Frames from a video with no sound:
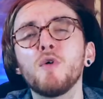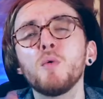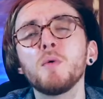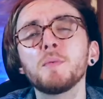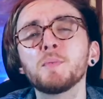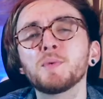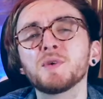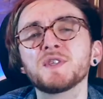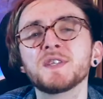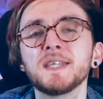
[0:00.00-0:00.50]
we
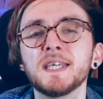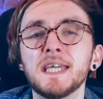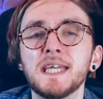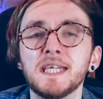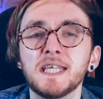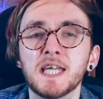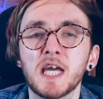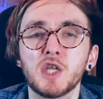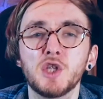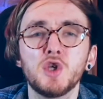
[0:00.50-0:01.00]

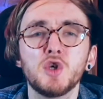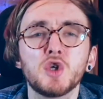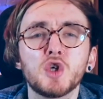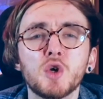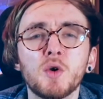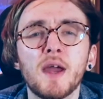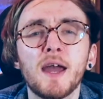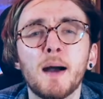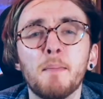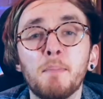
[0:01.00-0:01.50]
proceed and you
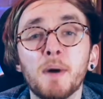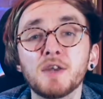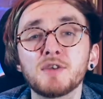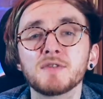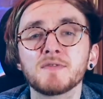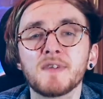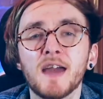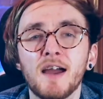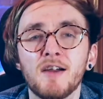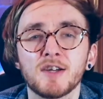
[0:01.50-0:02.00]
create a
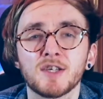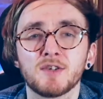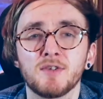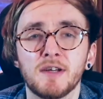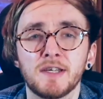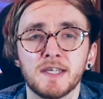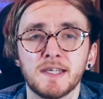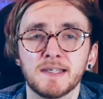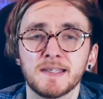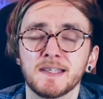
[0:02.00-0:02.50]
bunch of character
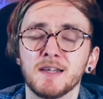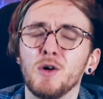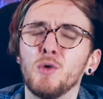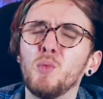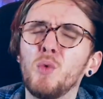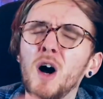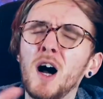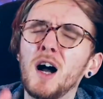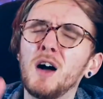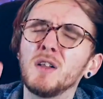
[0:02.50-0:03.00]
ideas that are
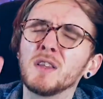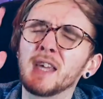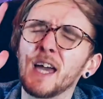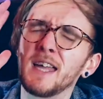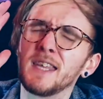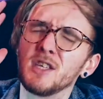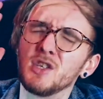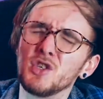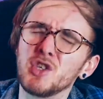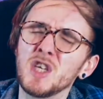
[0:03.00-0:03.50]
wild
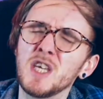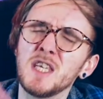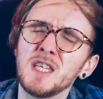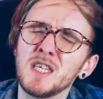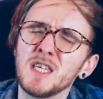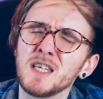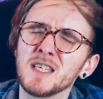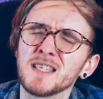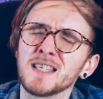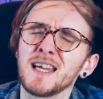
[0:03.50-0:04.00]
and
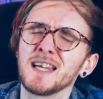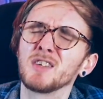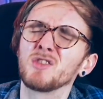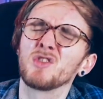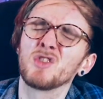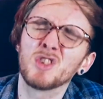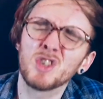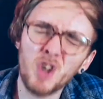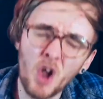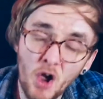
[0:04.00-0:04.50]
ingenious and
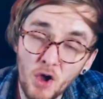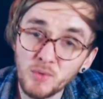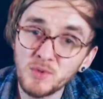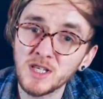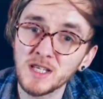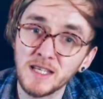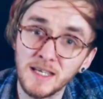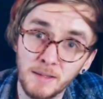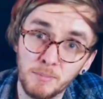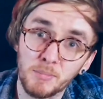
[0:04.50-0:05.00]

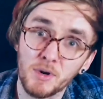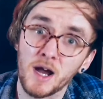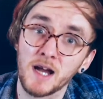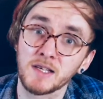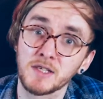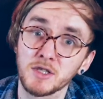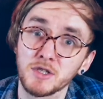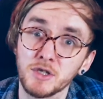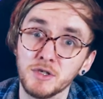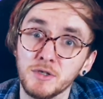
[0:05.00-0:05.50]
totally
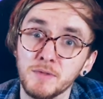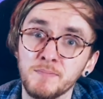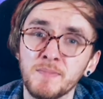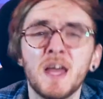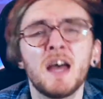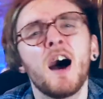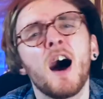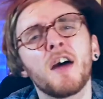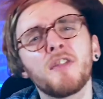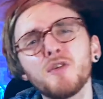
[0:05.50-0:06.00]
impractical,
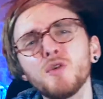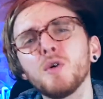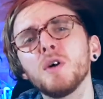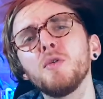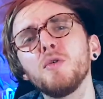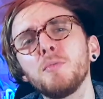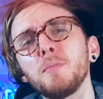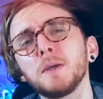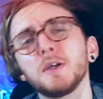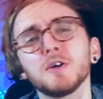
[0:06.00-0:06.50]
I thought it
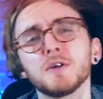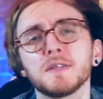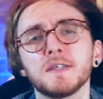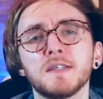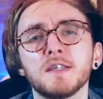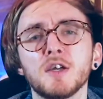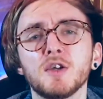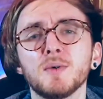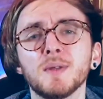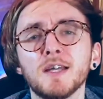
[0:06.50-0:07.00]
would be good to
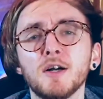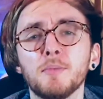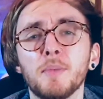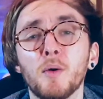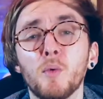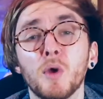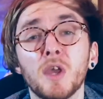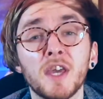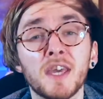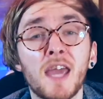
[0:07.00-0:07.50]
tell you a little
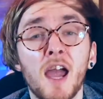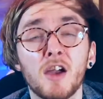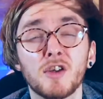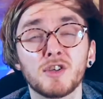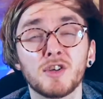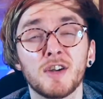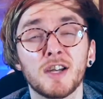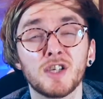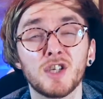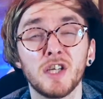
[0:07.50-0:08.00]
bit what your
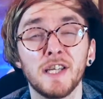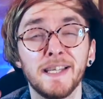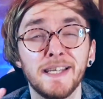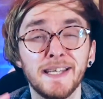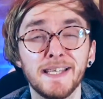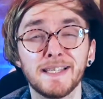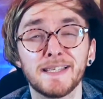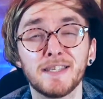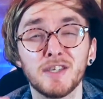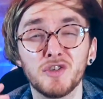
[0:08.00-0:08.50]
character actually
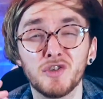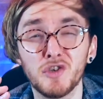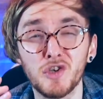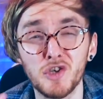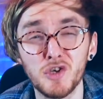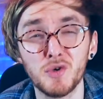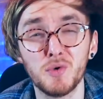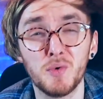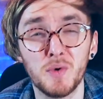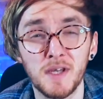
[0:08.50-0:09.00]
needs to
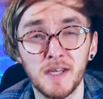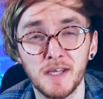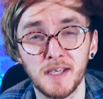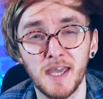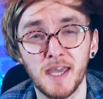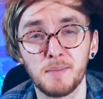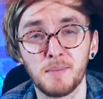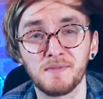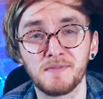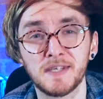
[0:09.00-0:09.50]
do in a
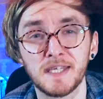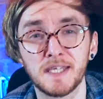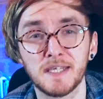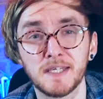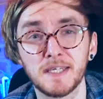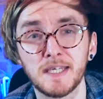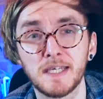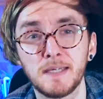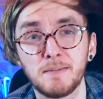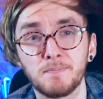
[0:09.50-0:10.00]
game of
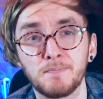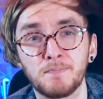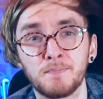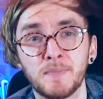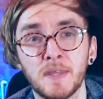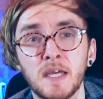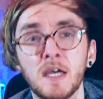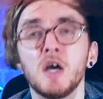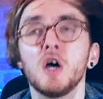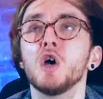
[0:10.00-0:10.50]
D&D.
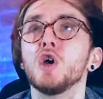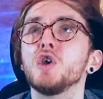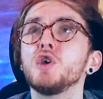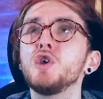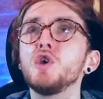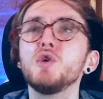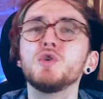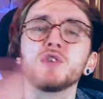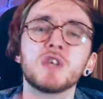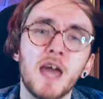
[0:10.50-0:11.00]

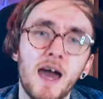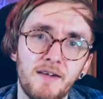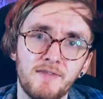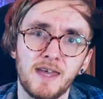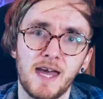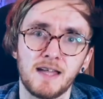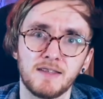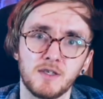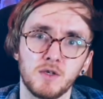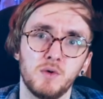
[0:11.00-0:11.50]
Huge
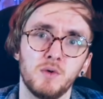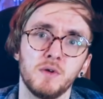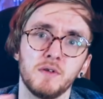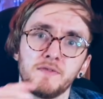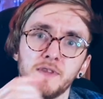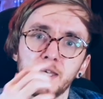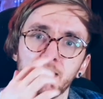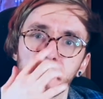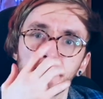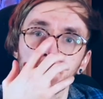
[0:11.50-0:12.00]
caveat to all
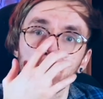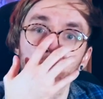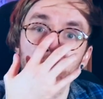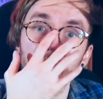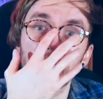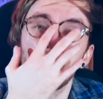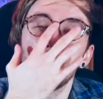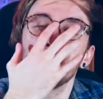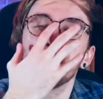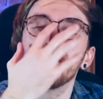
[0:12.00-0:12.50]
of this.
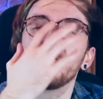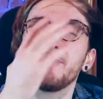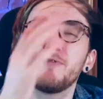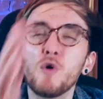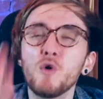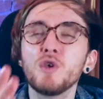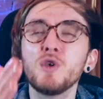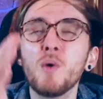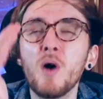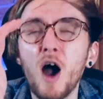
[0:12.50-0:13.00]

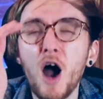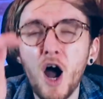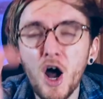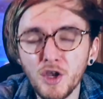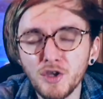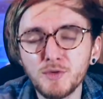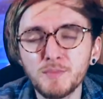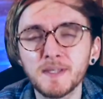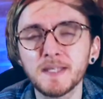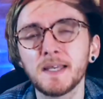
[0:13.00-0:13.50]
Before you
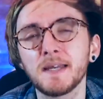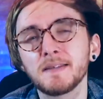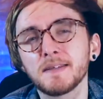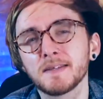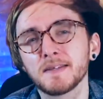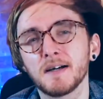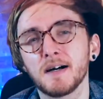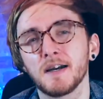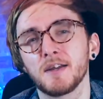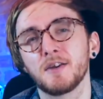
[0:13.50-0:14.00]
100%
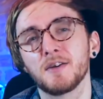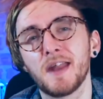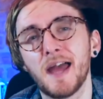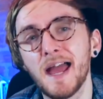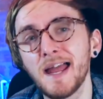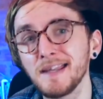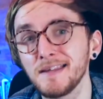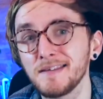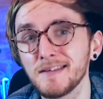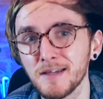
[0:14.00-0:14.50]
decide on
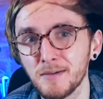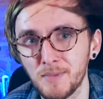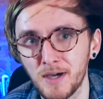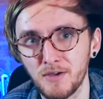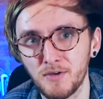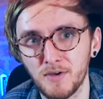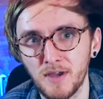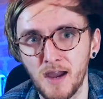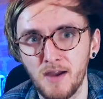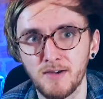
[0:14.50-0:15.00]
anything
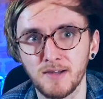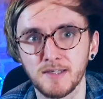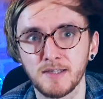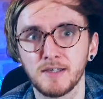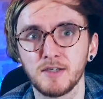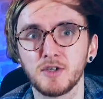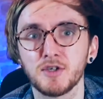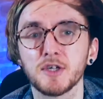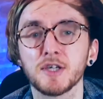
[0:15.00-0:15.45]
about your character, you should